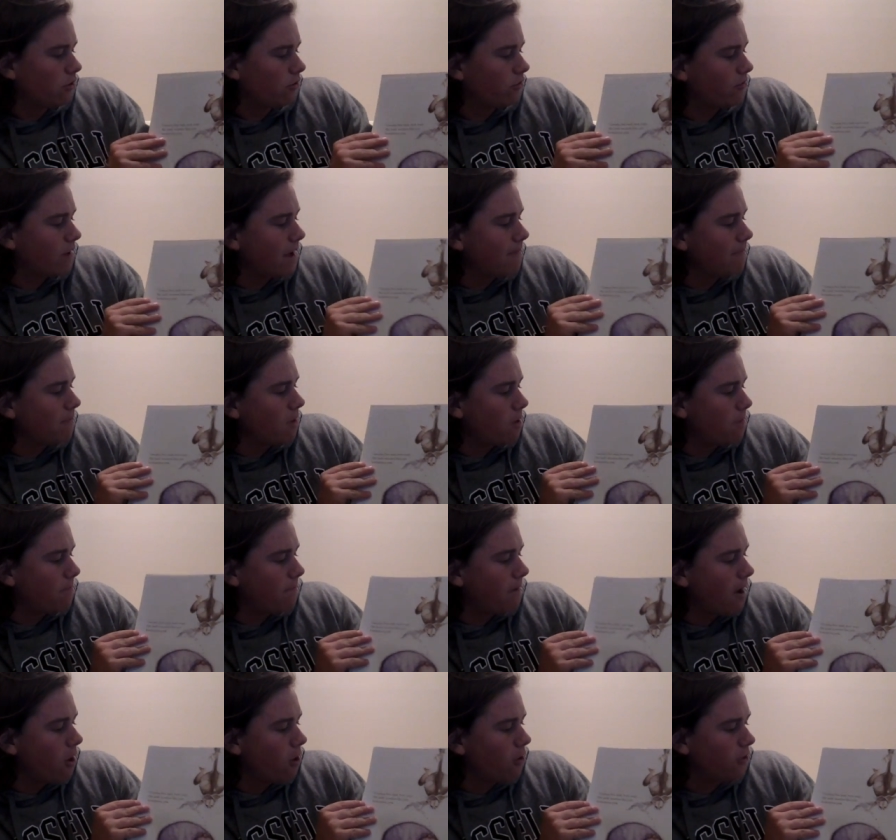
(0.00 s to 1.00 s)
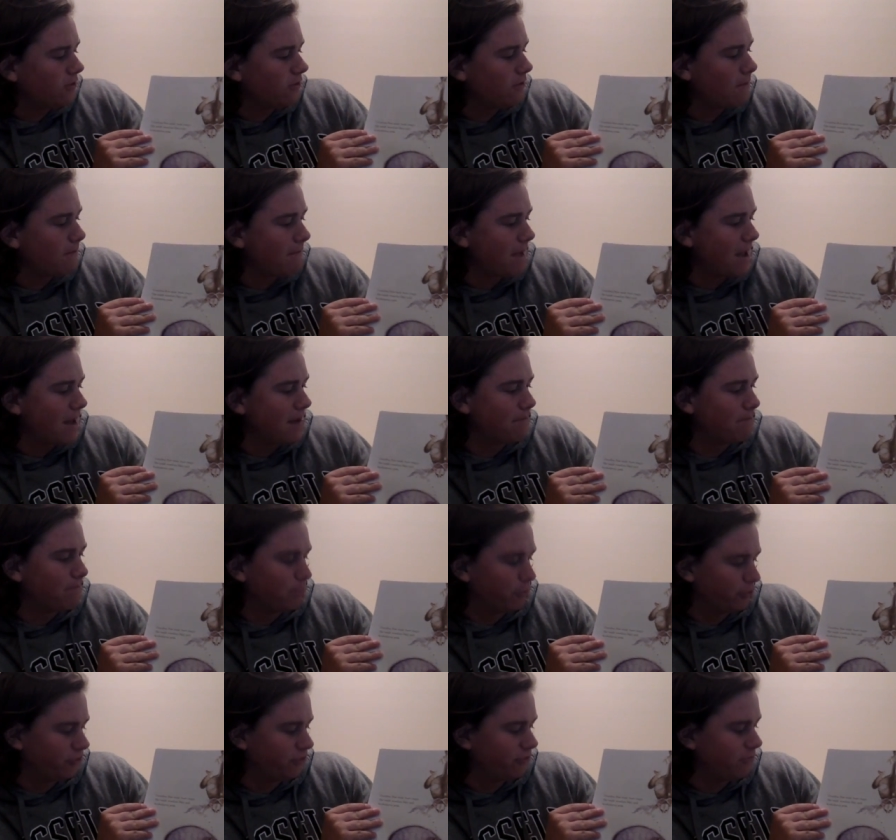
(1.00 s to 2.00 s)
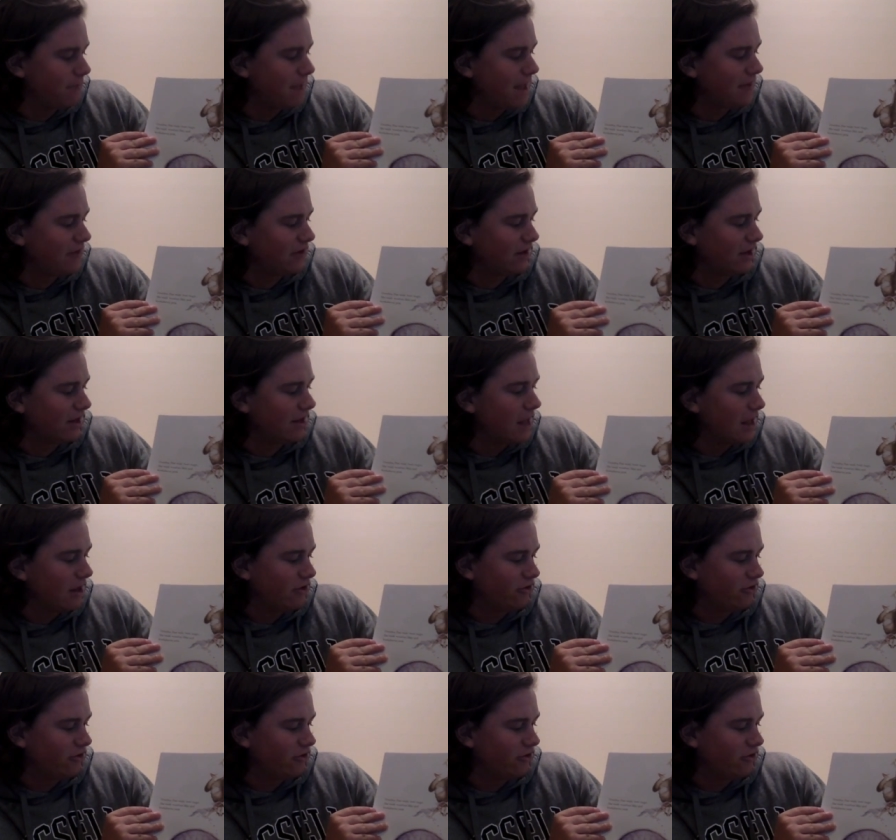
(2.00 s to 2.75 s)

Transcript: Grandma Poss made bush magic.